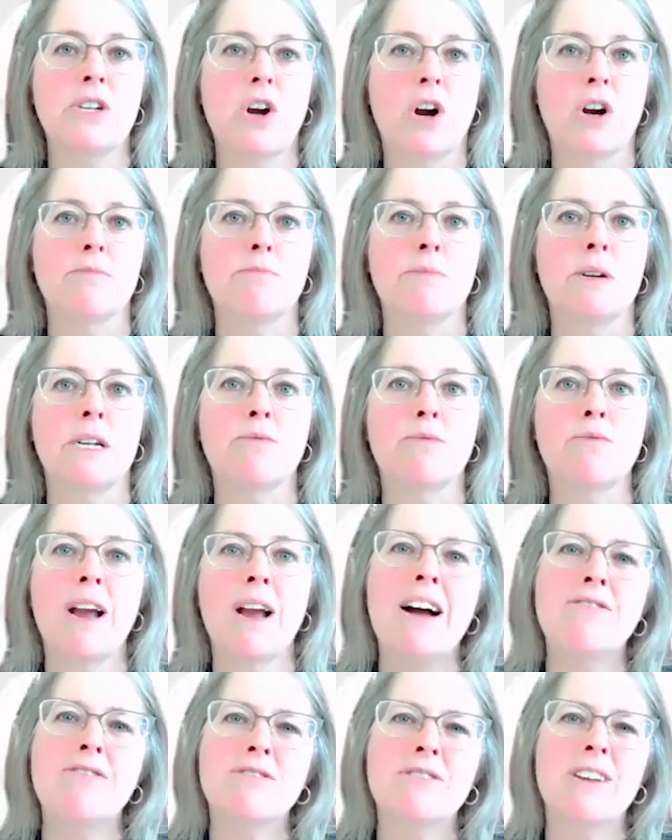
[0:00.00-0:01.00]
Karpman
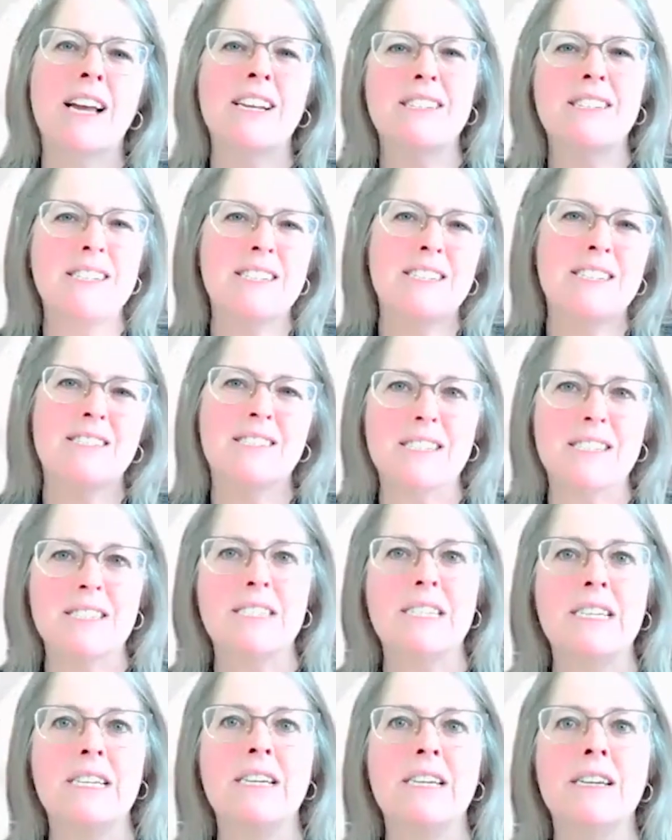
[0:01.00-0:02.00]
around
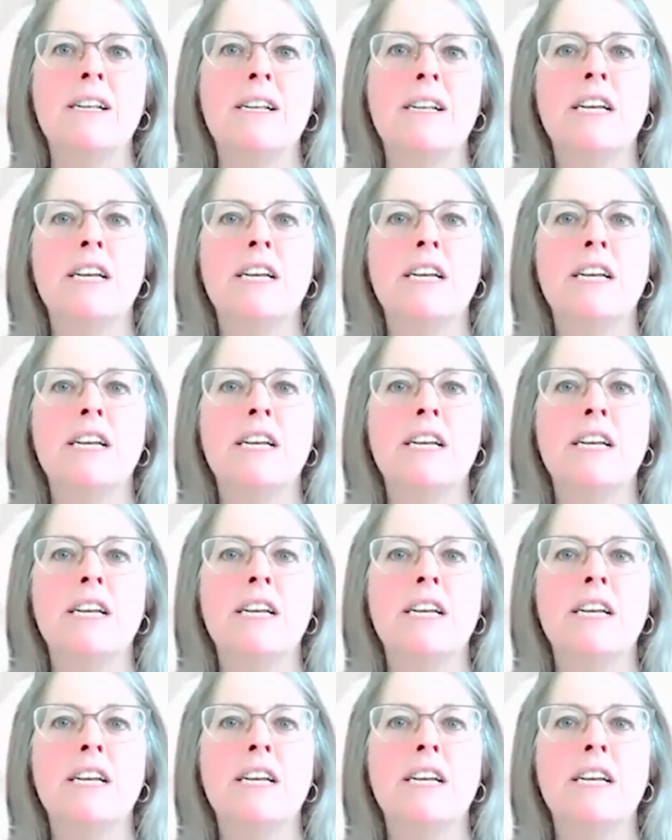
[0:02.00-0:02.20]
1960